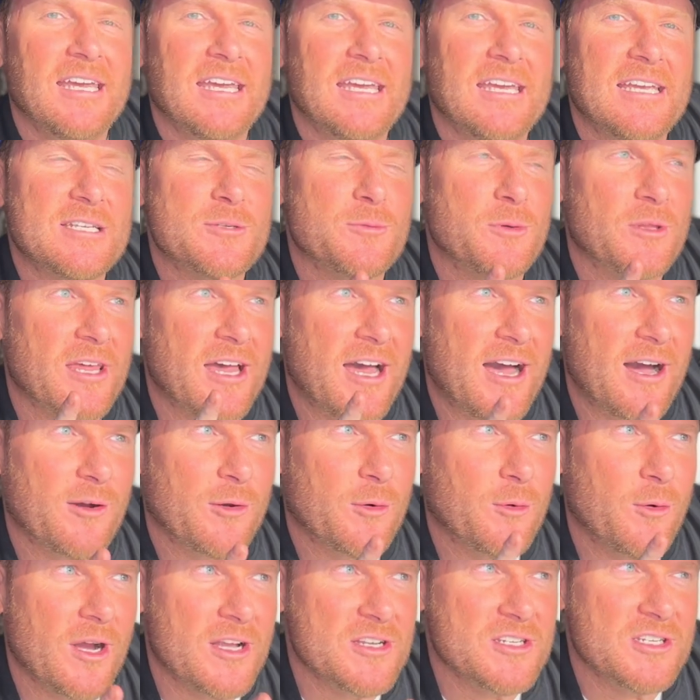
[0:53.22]
is without
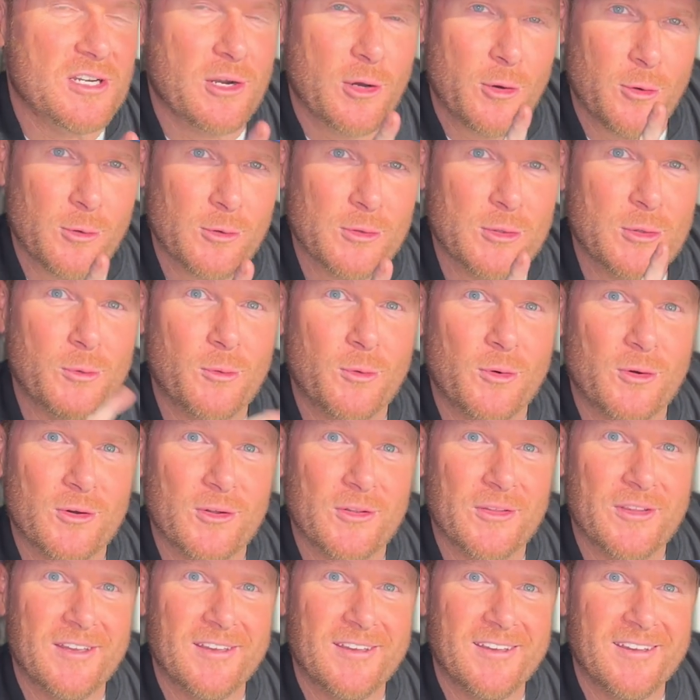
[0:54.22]
question "A Whole New
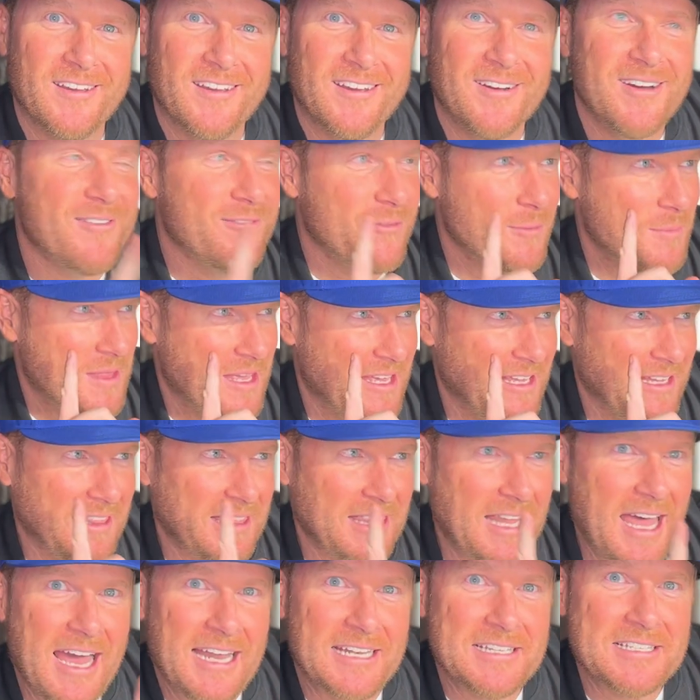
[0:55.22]
World" from the
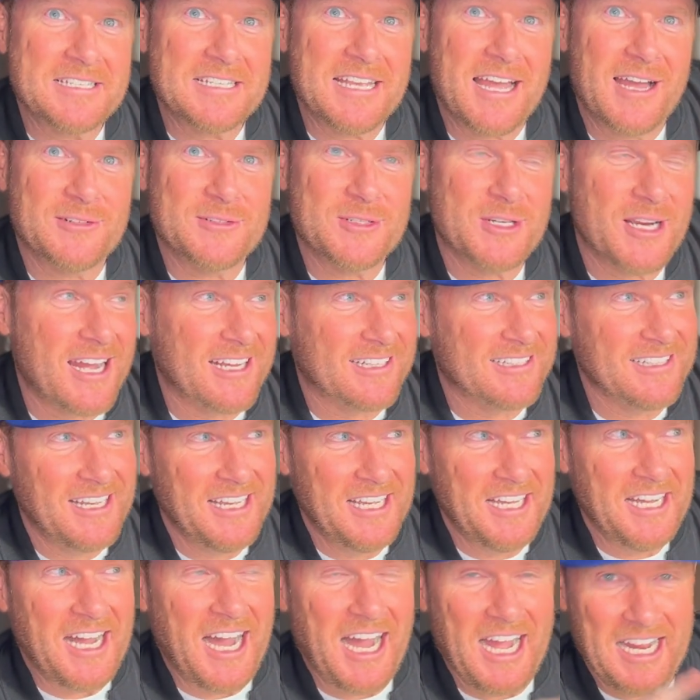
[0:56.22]
Aladdin soundtrack.
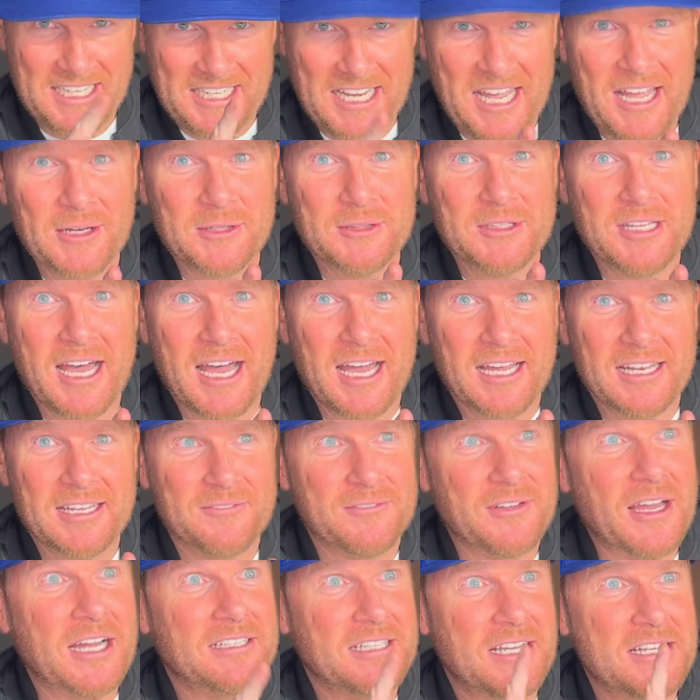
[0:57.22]
I nailed that. In
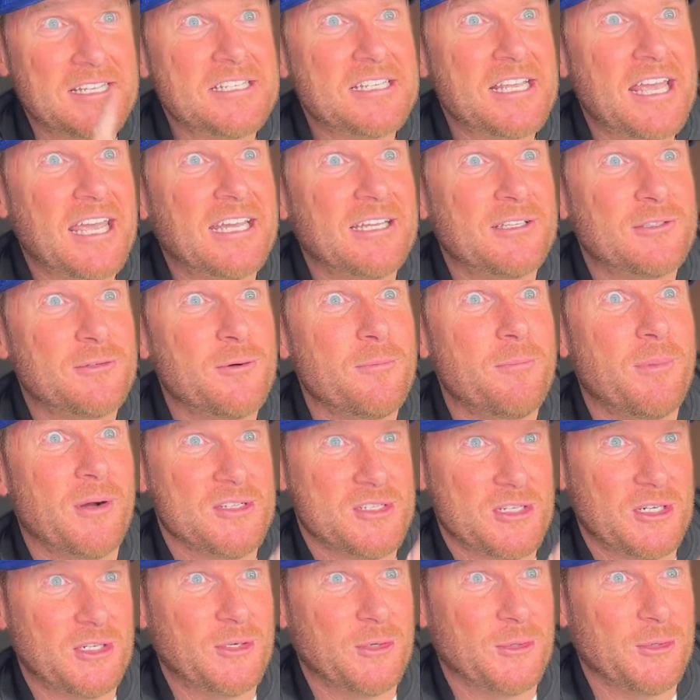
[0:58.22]
fact, I sang it to a
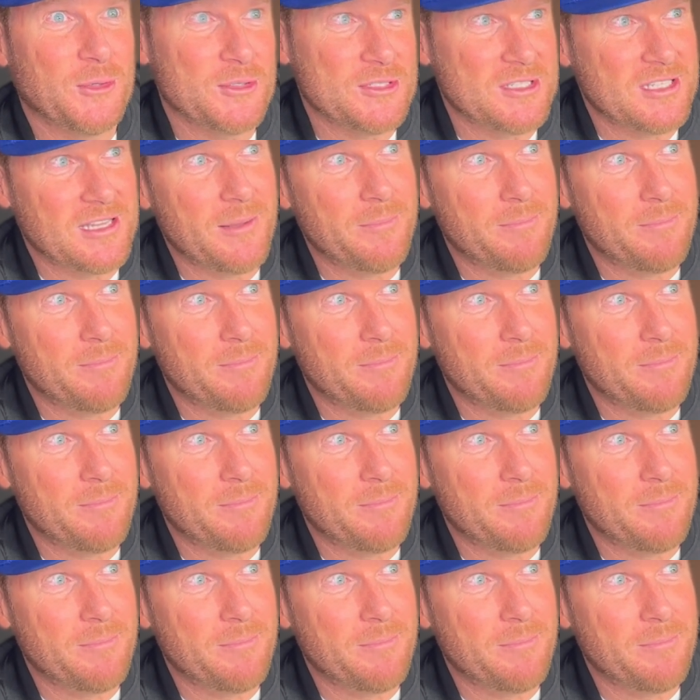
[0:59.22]
bunch of girls in the